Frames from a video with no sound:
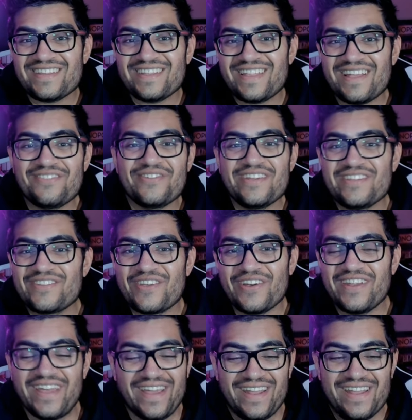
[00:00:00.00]
Like, that's what he's
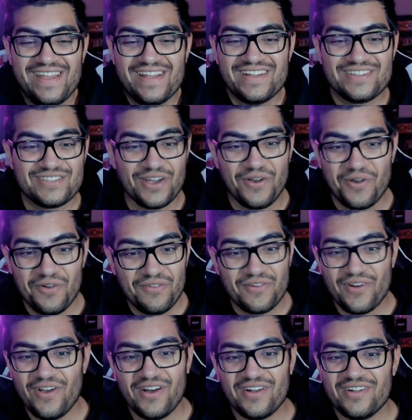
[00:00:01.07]
good at. So
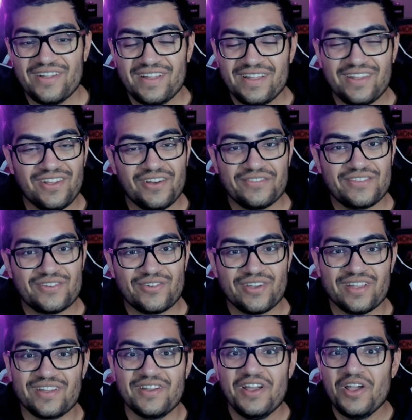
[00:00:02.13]
overall, love the
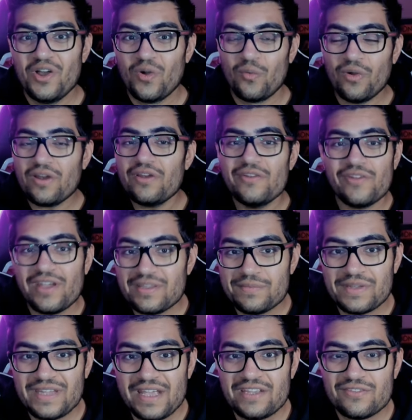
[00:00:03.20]
trailer. What are your
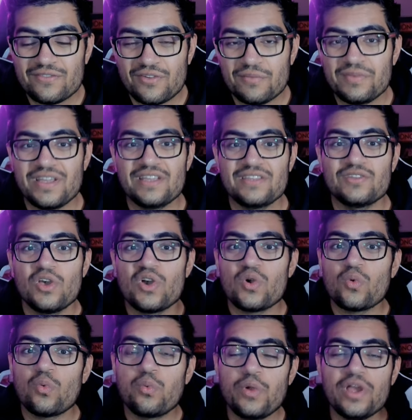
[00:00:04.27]
expectations from this?
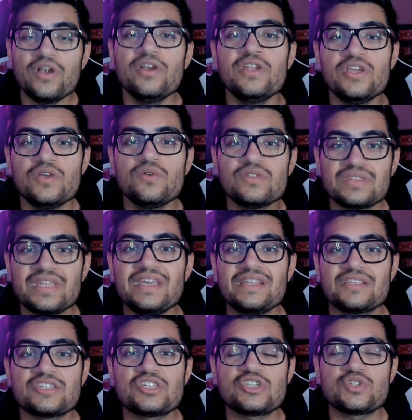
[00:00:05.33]
Where do you think
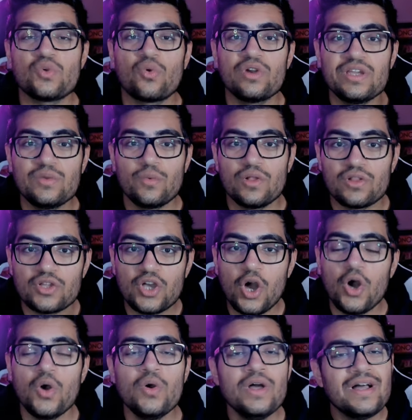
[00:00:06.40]
the story will
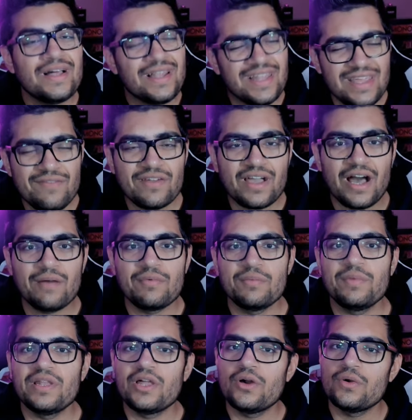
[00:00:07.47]
go? Leave a comment
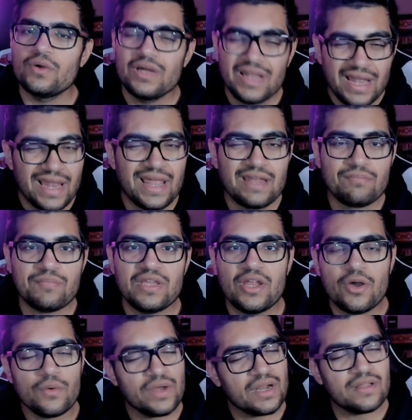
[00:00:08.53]
below. Let me
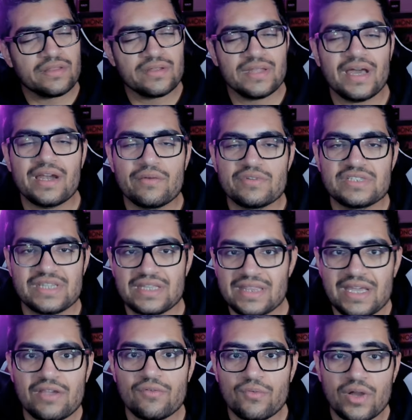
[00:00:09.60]
know. And other than that, I want to say
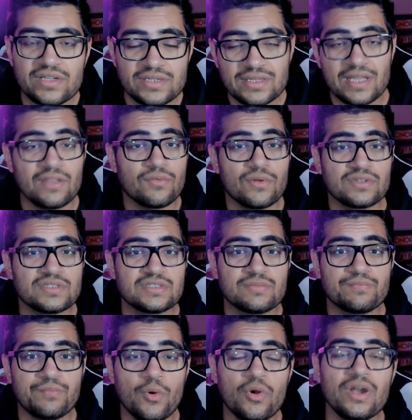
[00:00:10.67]
thank you for watching. Thanks for all the
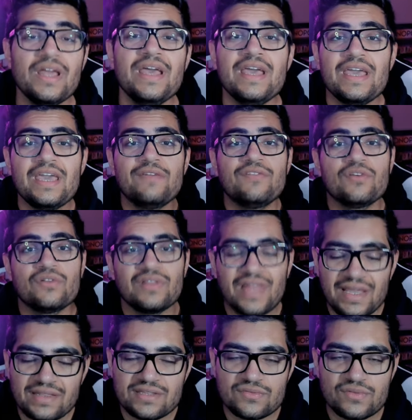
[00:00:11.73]
support. If you
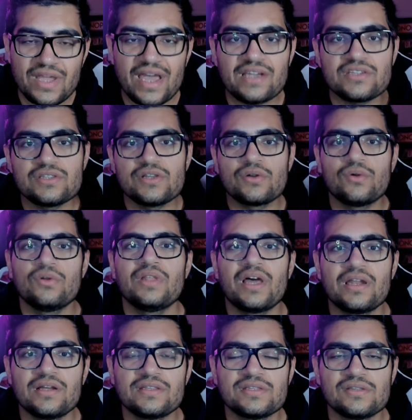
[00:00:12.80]
like this reaction, there are a whole
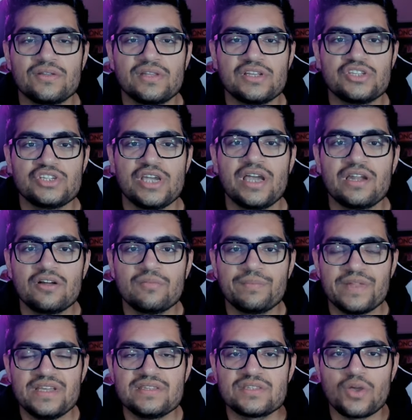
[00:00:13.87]
lot of others on the channel.
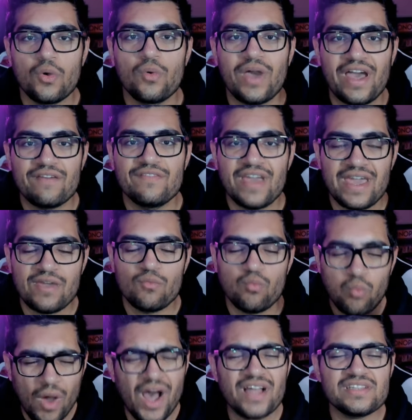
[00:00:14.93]
Please go have a
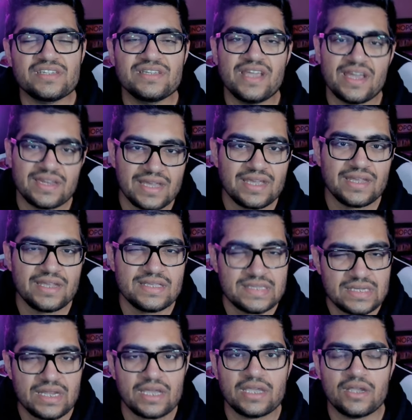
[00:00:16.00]
watch. And yeah, take it easy.
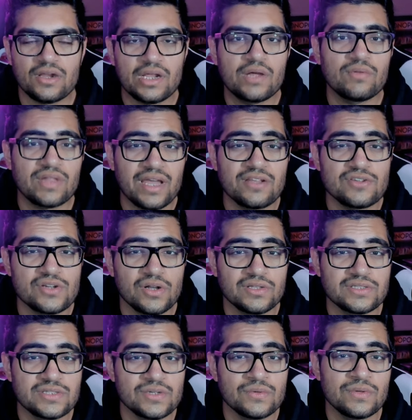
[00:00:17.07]
Take care. I will catch you all
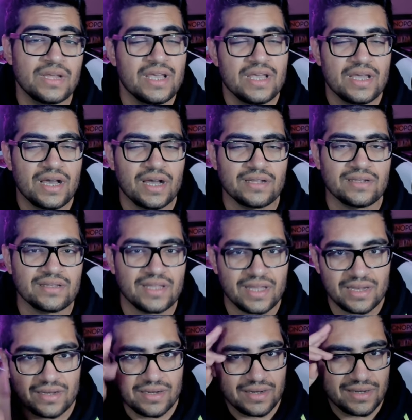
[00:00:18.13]
soon. Until
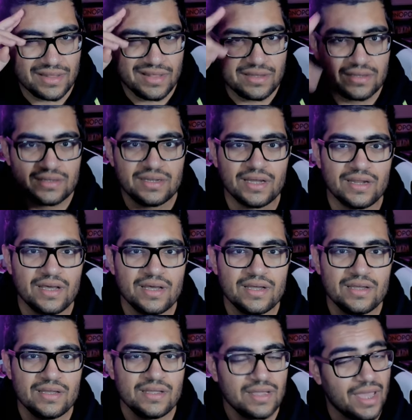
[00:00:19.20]
then, ta-da.
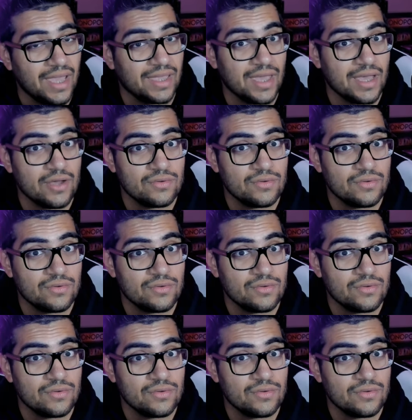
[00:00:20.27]
Ake out.